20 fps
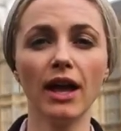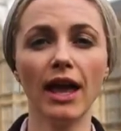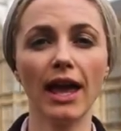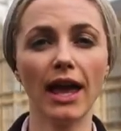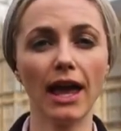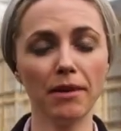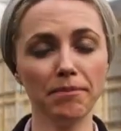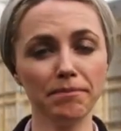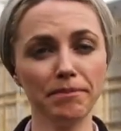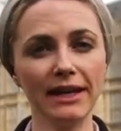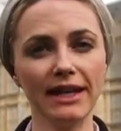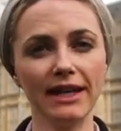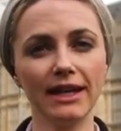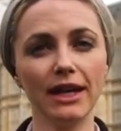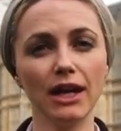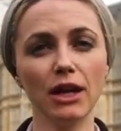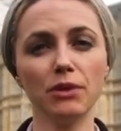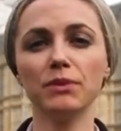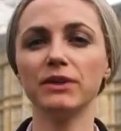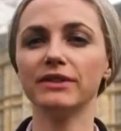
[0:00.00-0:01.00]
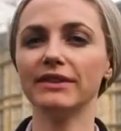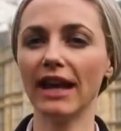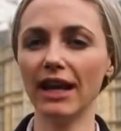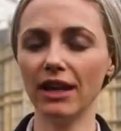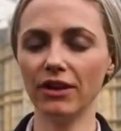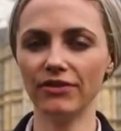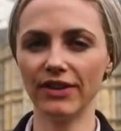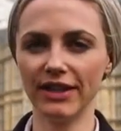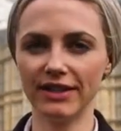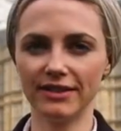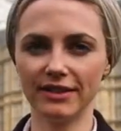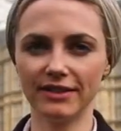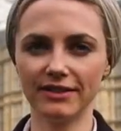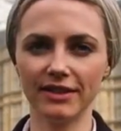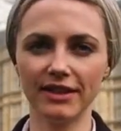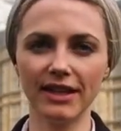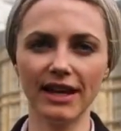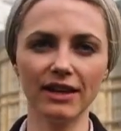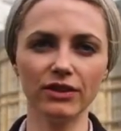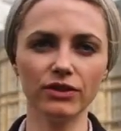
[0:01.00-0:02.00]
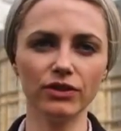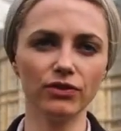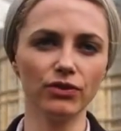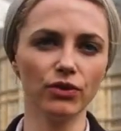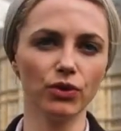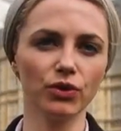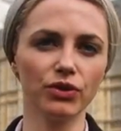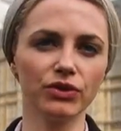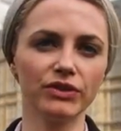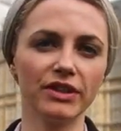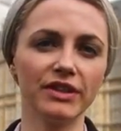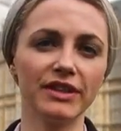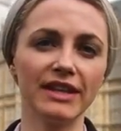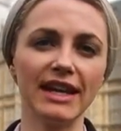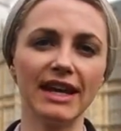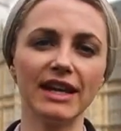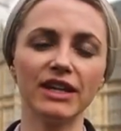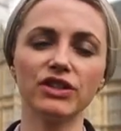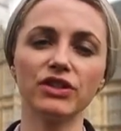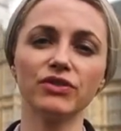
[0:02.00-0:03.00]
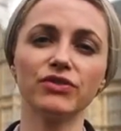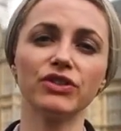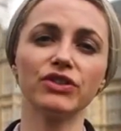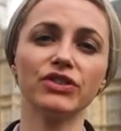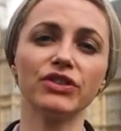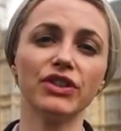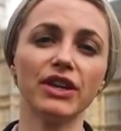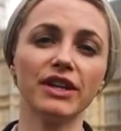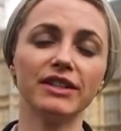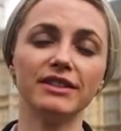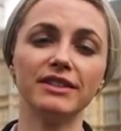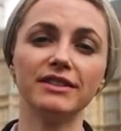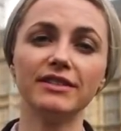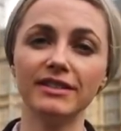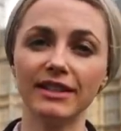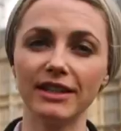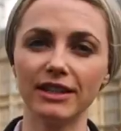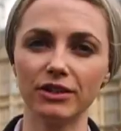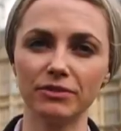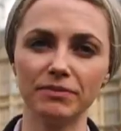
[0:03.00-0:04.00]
MP, and was elevated to the House of Lords at the age of just 36,